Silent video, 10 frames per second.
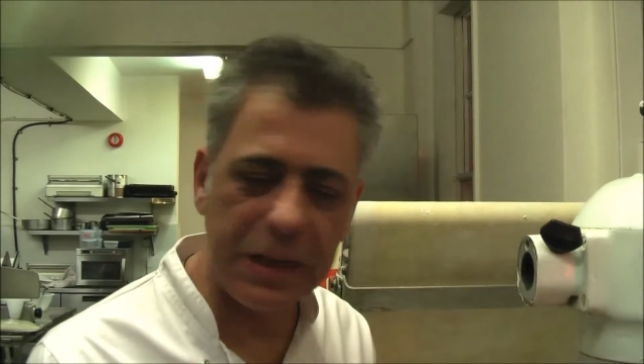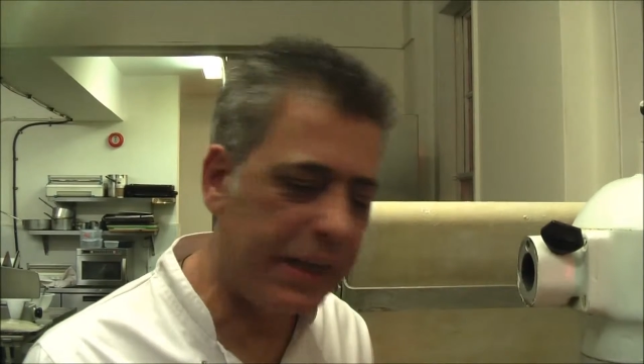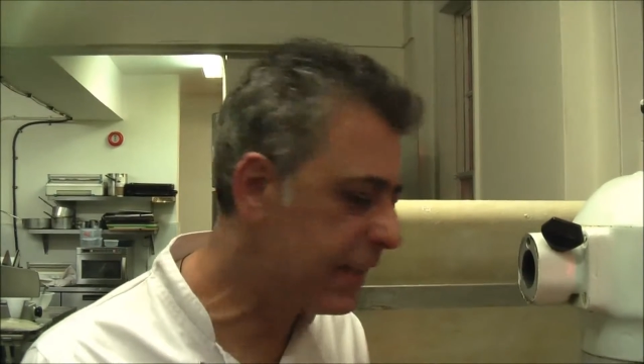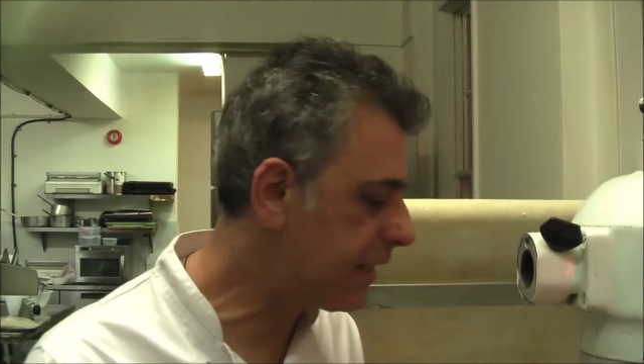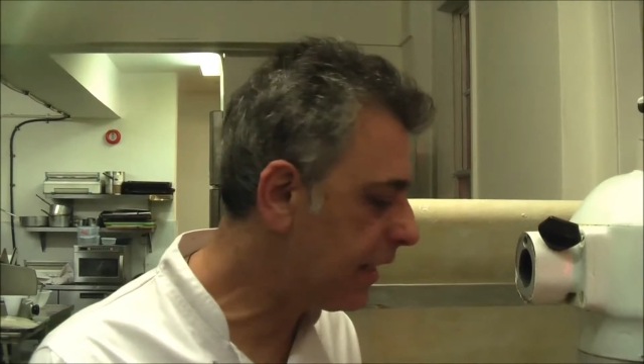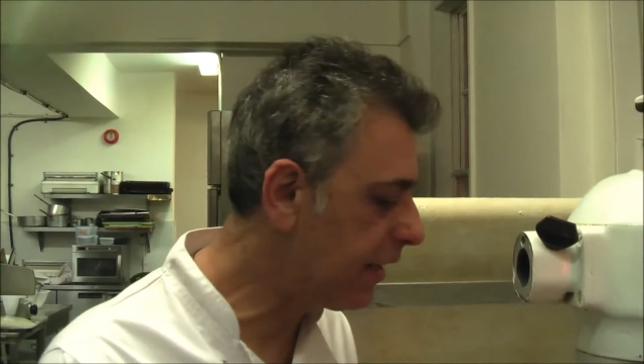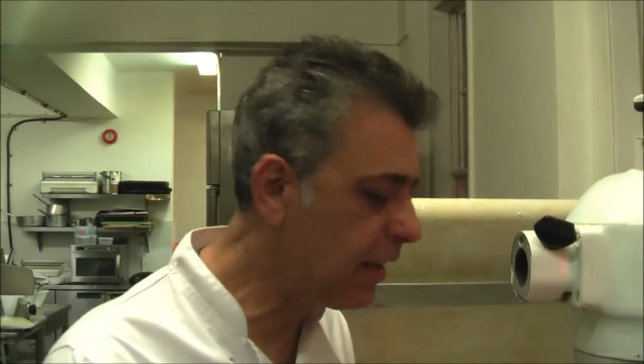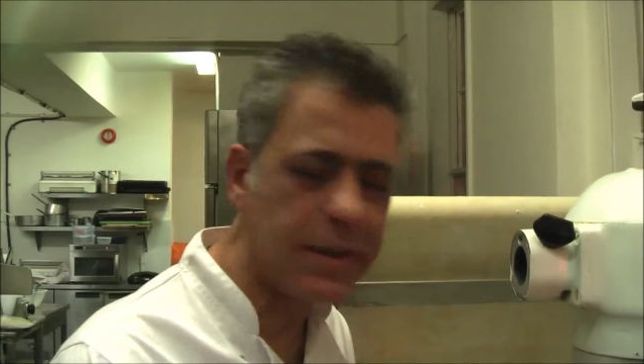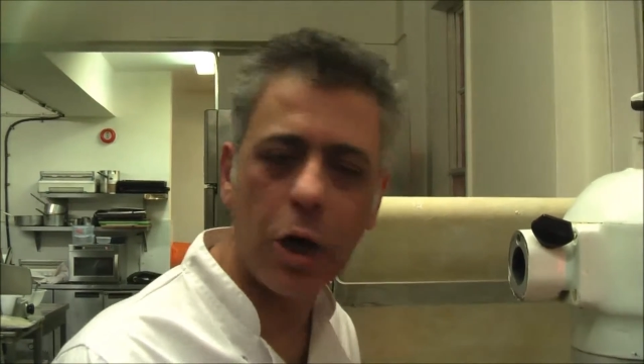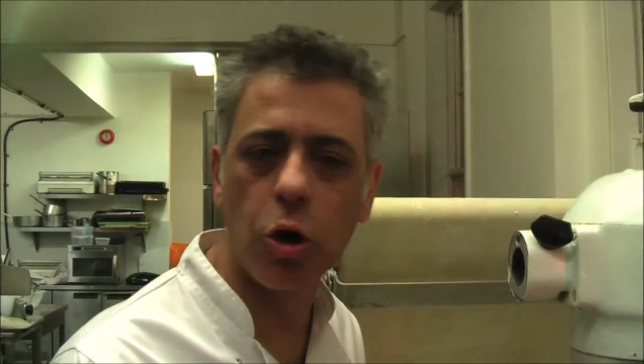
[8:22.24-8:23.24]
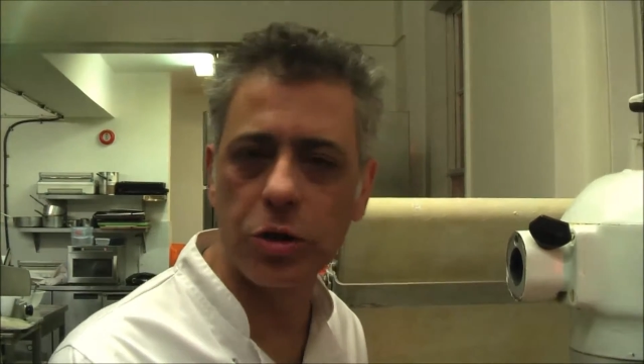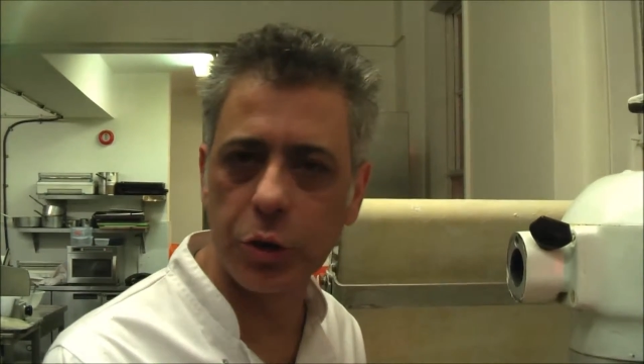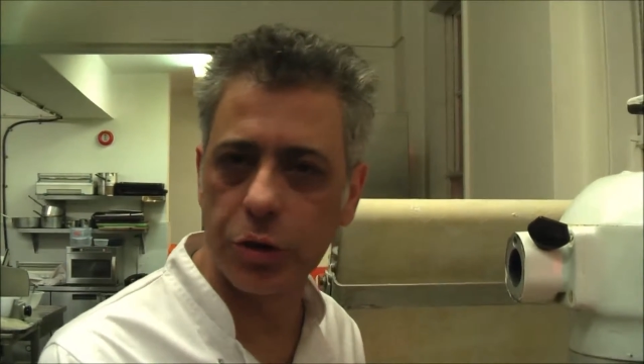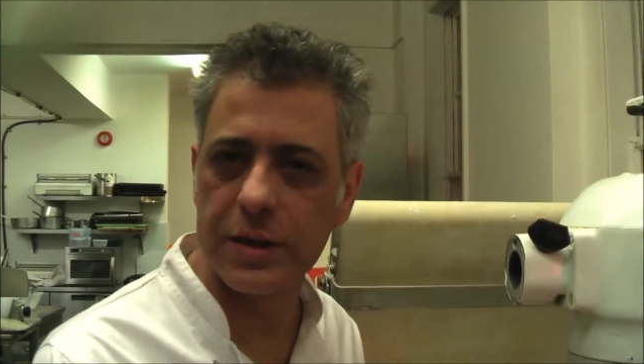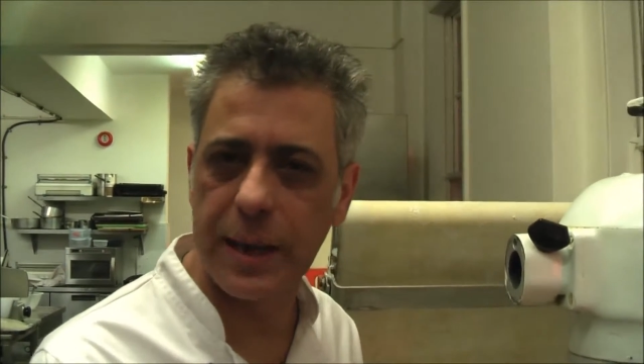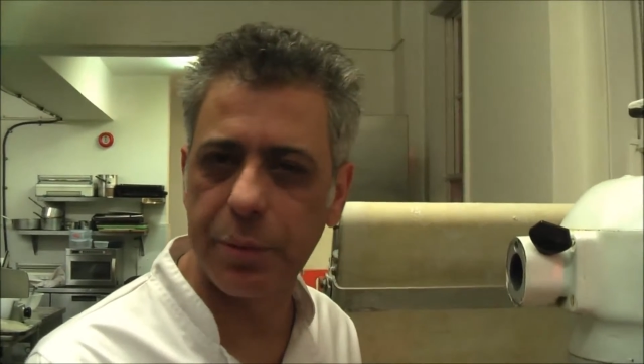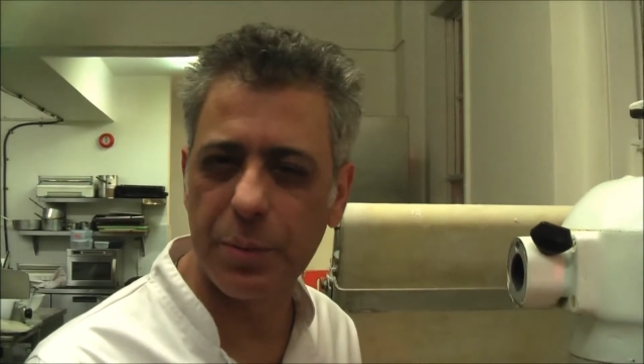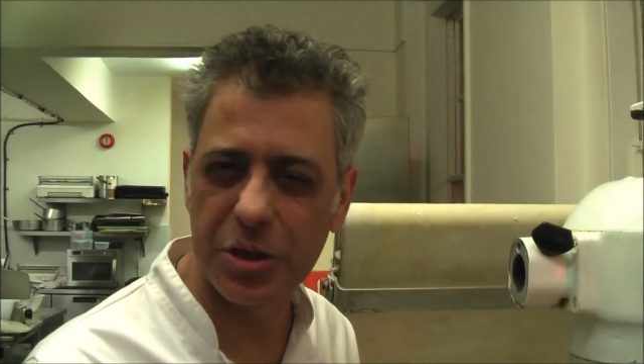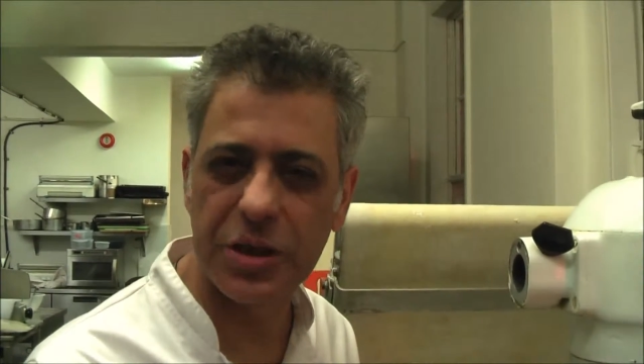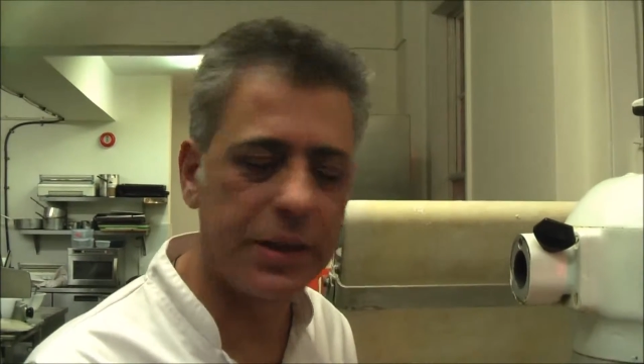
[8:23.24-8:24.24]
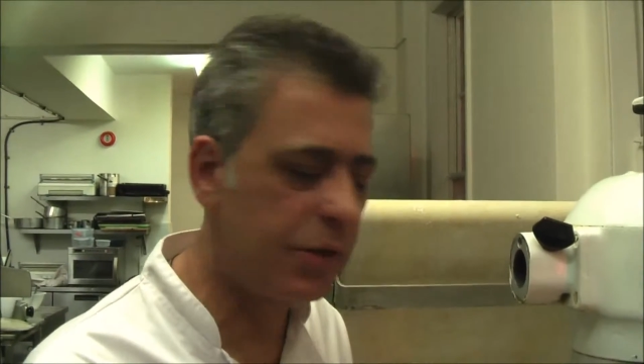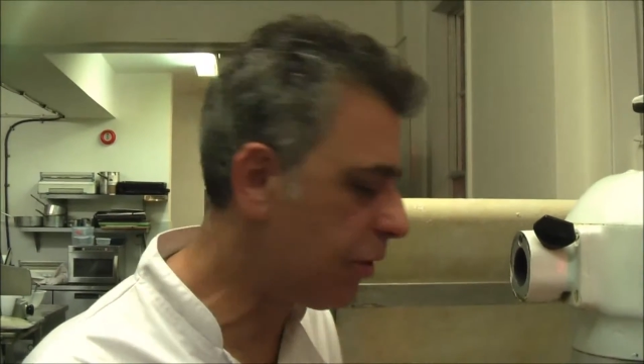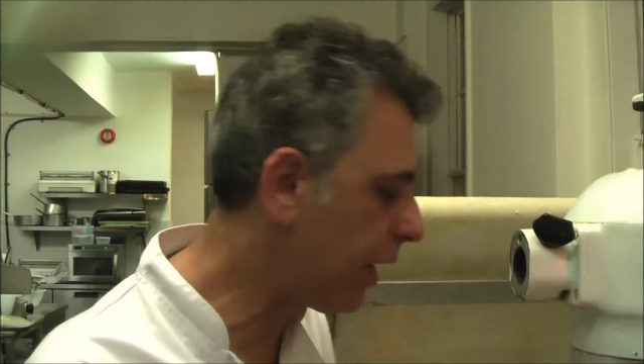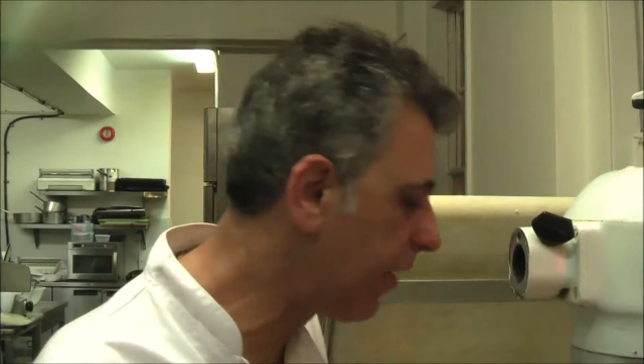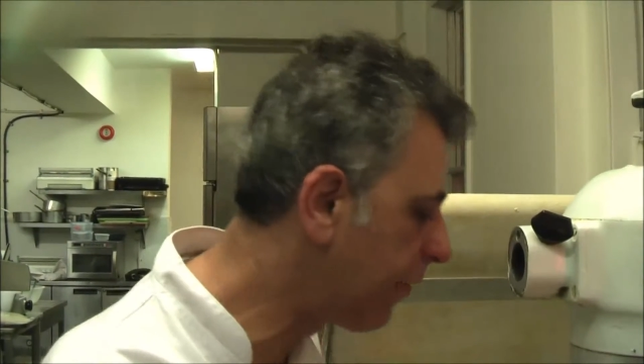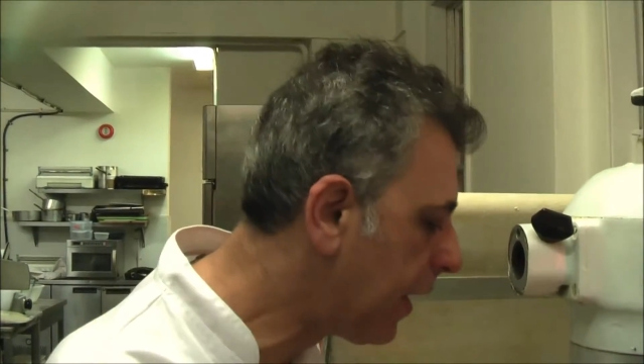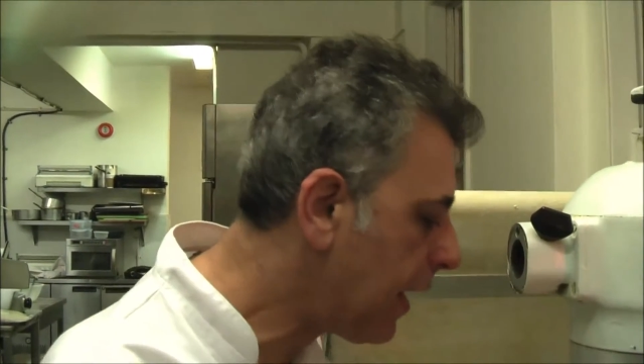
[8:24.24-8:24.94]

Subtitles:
minutes, is according to that combination. Okay?